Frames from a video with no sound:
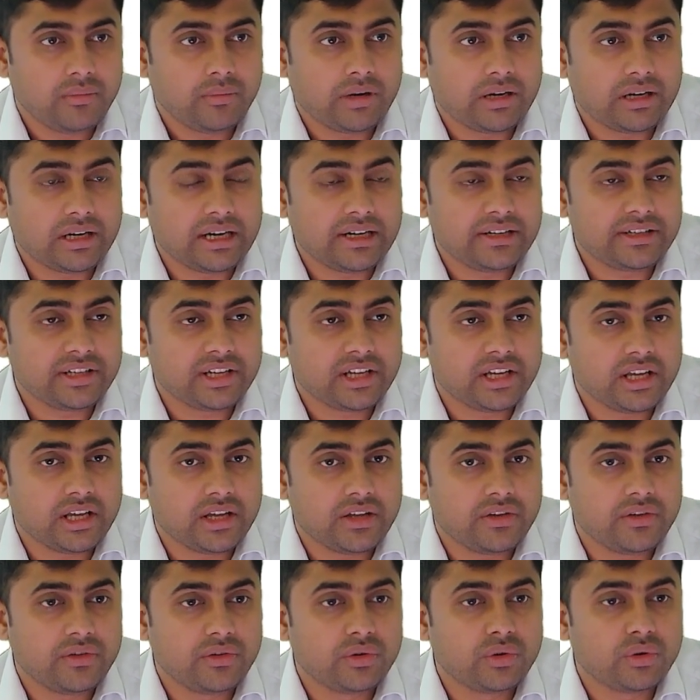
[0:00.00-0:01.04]
But let's say
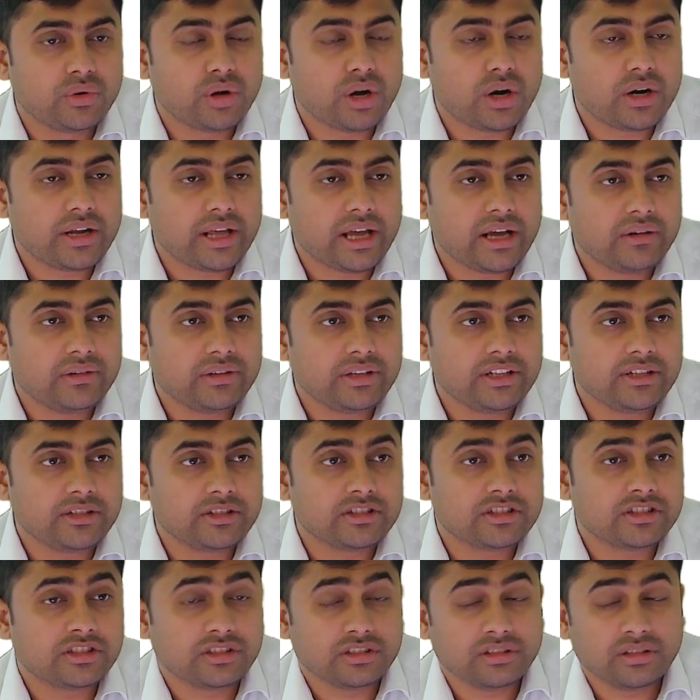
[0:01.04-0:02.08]
you do not have the
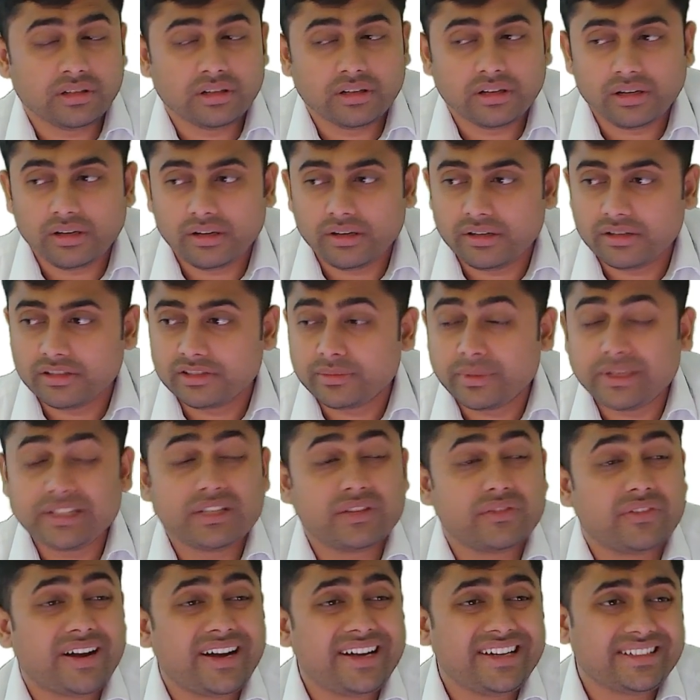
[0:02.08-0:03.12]

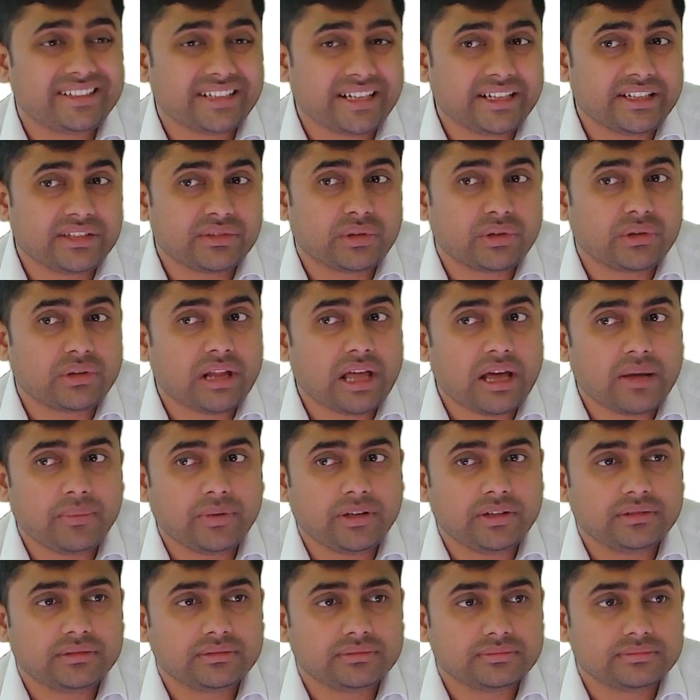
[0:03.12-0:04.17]
specified size, what will
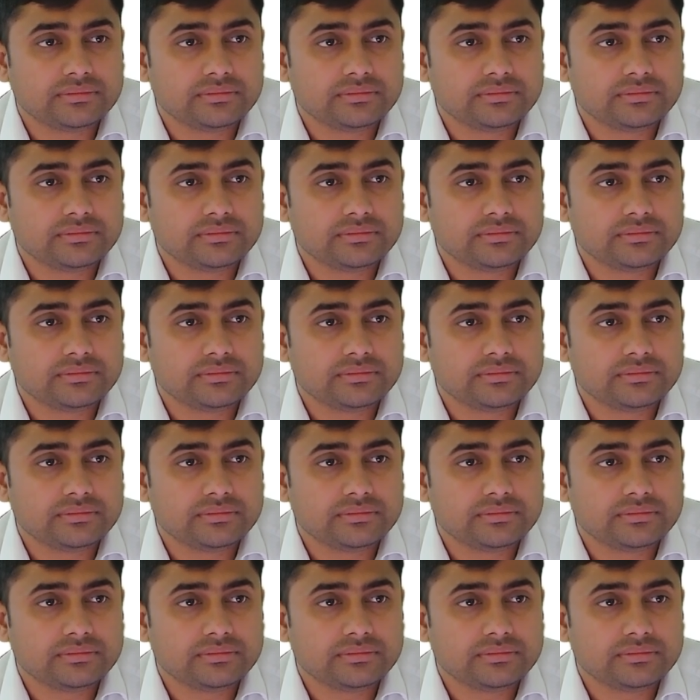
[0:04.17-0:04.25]
happen?